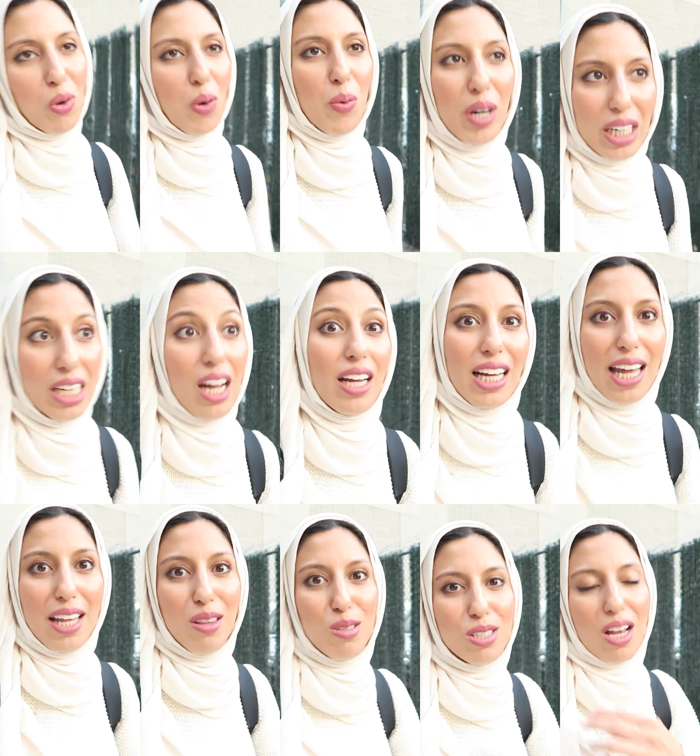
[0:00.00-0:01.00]
So we're working on
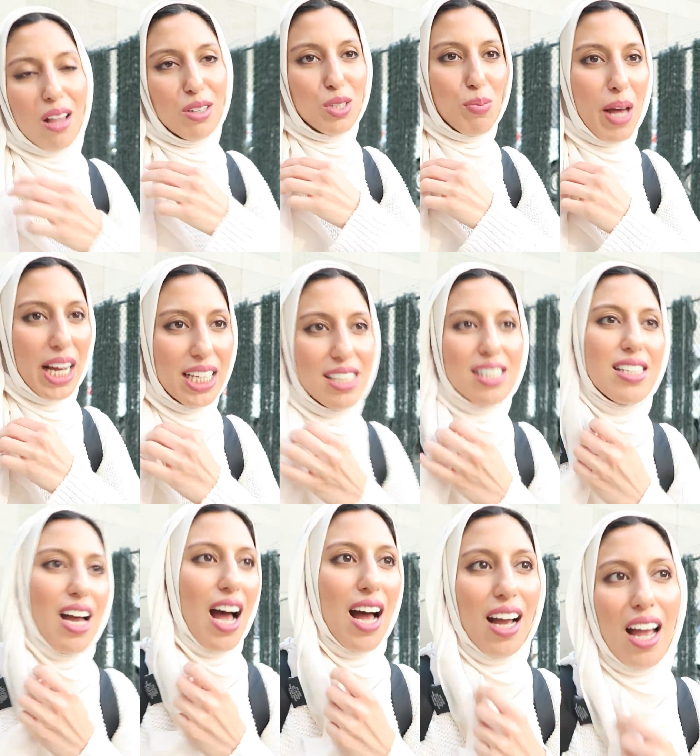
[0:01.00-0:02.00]
getting those colors back in
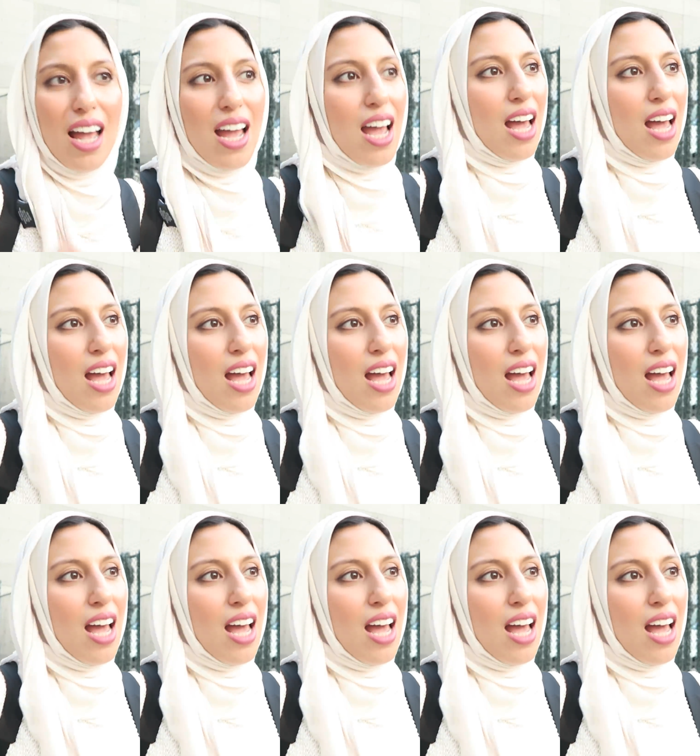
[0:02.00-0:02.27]
stock.